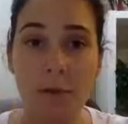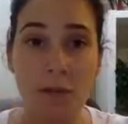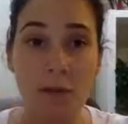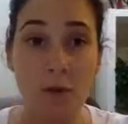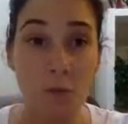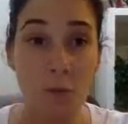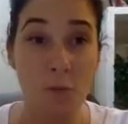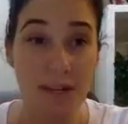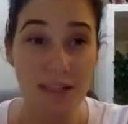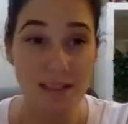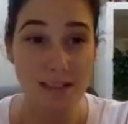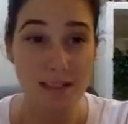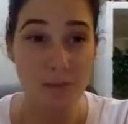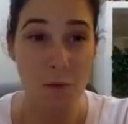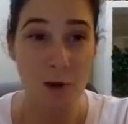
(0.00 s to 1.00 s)
your
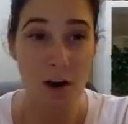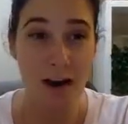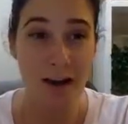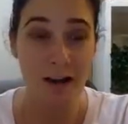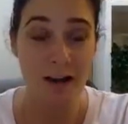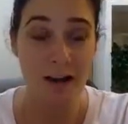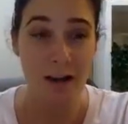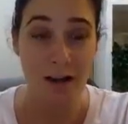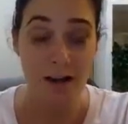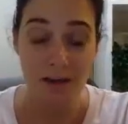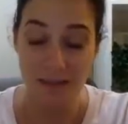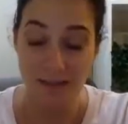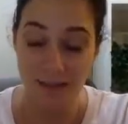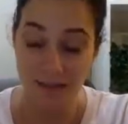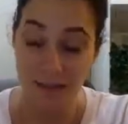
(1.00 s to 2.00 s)
reasons why,
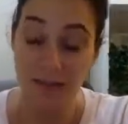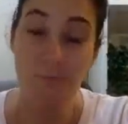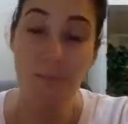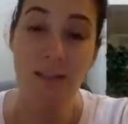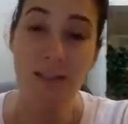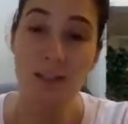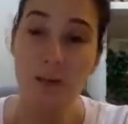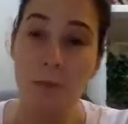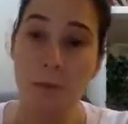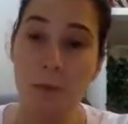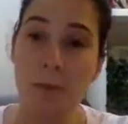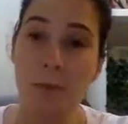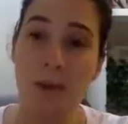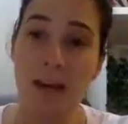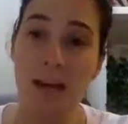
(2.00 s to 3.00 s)
the steps that you're
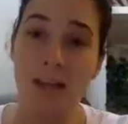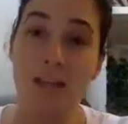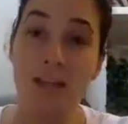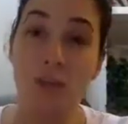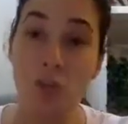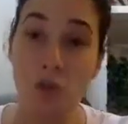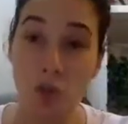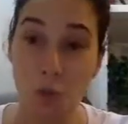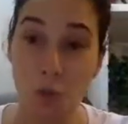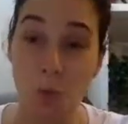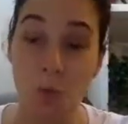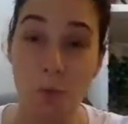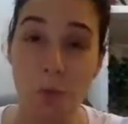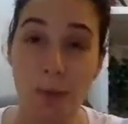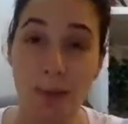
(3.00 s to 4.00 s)
prepared to do,
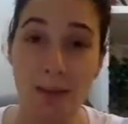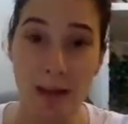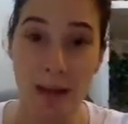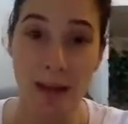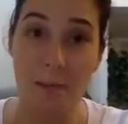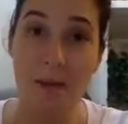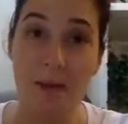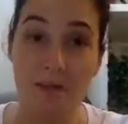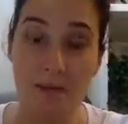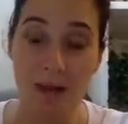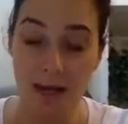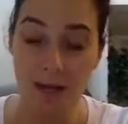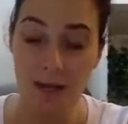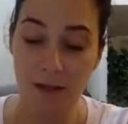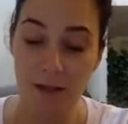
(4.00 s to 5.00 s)
the
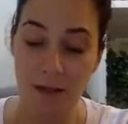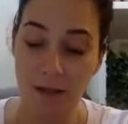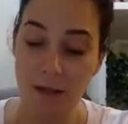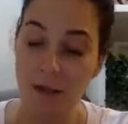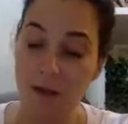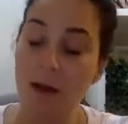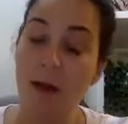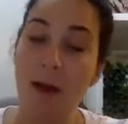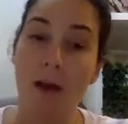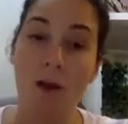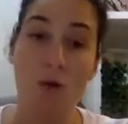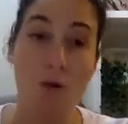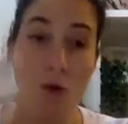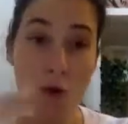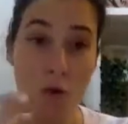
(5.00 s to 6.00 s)
MFA,
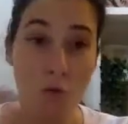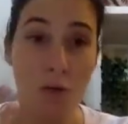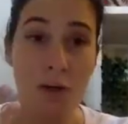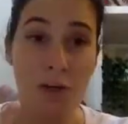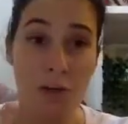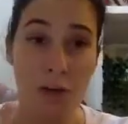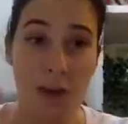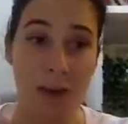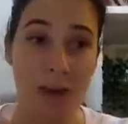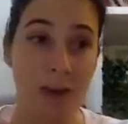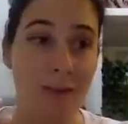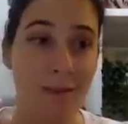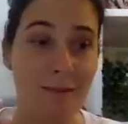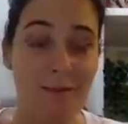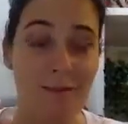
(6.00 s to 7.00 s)
know what you're
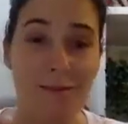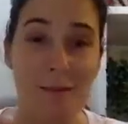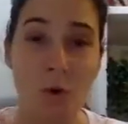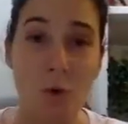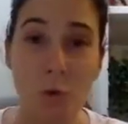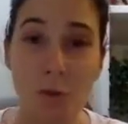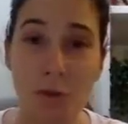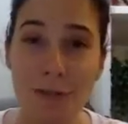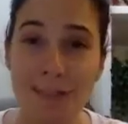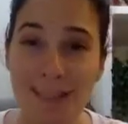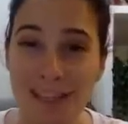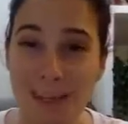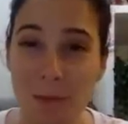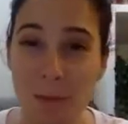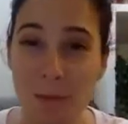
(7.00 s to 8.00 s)
getting, all those
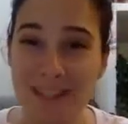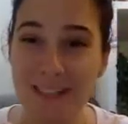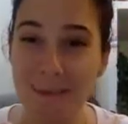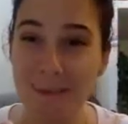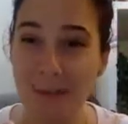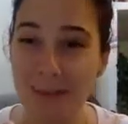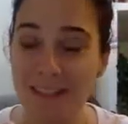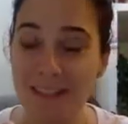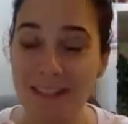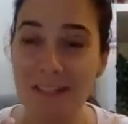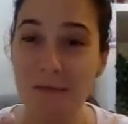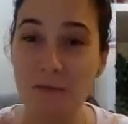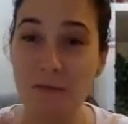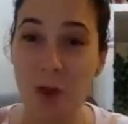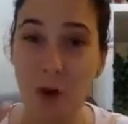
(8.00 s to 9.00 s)
little bits of pieces
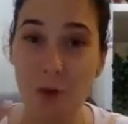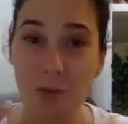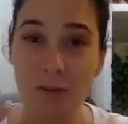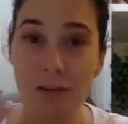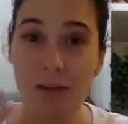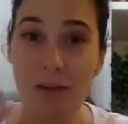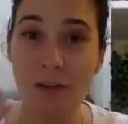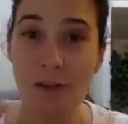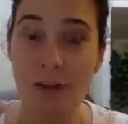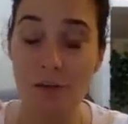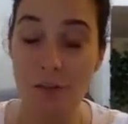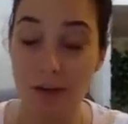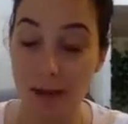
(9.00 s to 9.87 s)
of gold that you're going to be